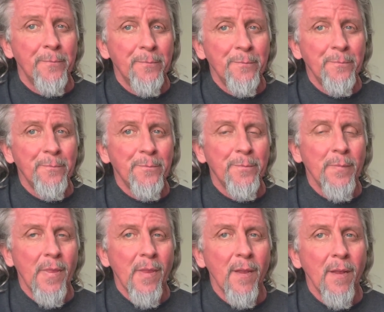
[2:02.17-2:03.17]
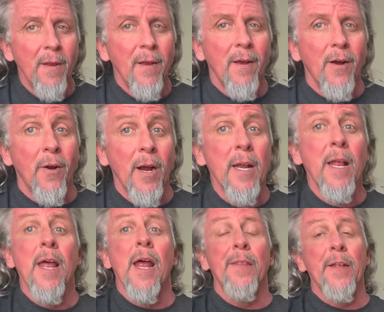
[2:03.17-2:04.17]
All right,
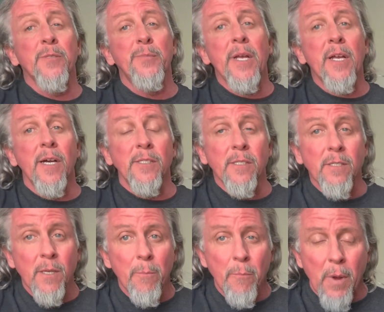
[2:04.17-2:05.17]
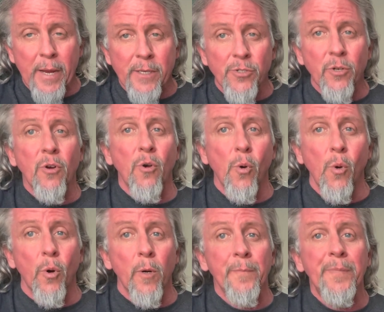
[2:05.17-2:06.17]
that's because it's a major
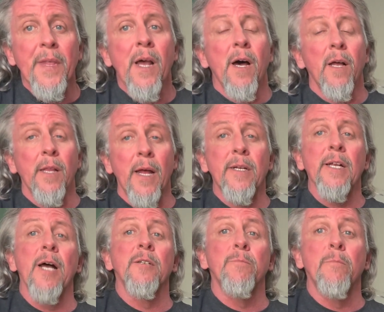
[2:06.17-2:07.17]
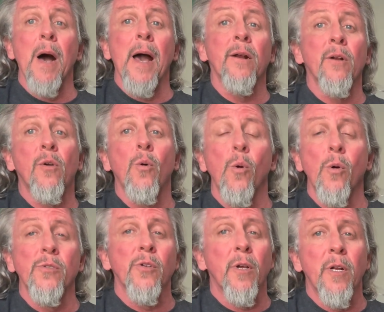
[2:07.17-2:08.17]
chord. A lot of times minor
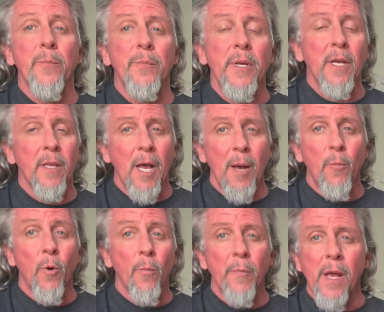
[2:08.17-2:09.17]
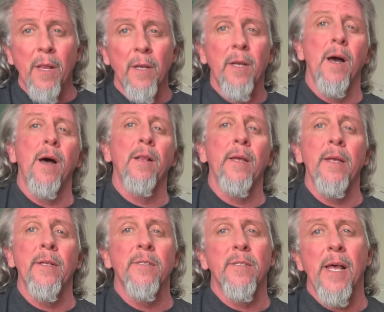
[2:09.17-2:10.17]
chords are going to be a lot more melancholy
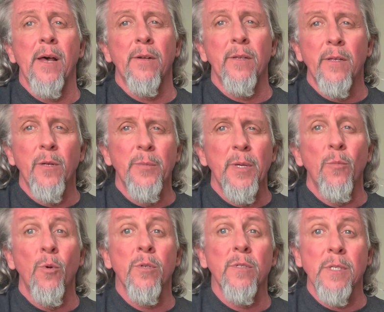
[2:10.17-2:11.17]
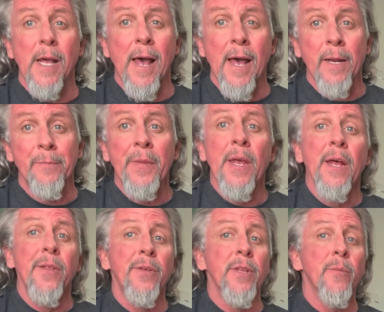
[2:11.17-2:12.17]
and sound a little bit more sad
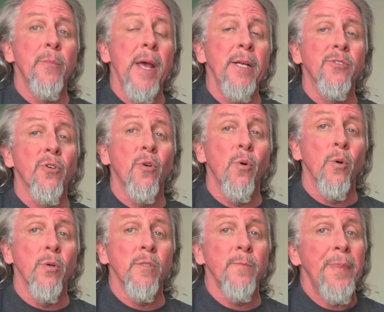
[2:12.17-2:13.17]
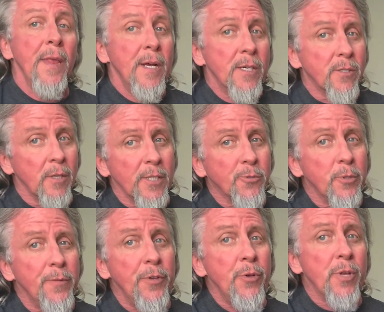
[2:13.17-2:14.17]
than the major chords. So let's
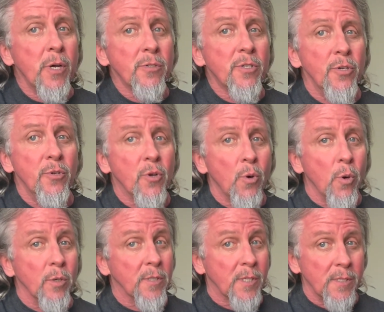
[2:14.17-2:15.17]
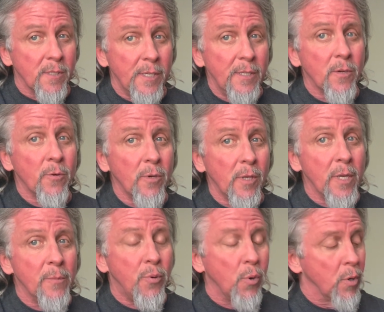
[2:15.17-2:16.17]
review those 2 chords because these are really
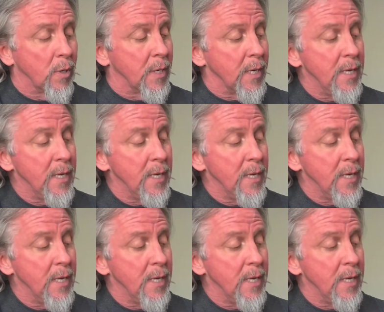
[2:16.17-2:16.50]
important.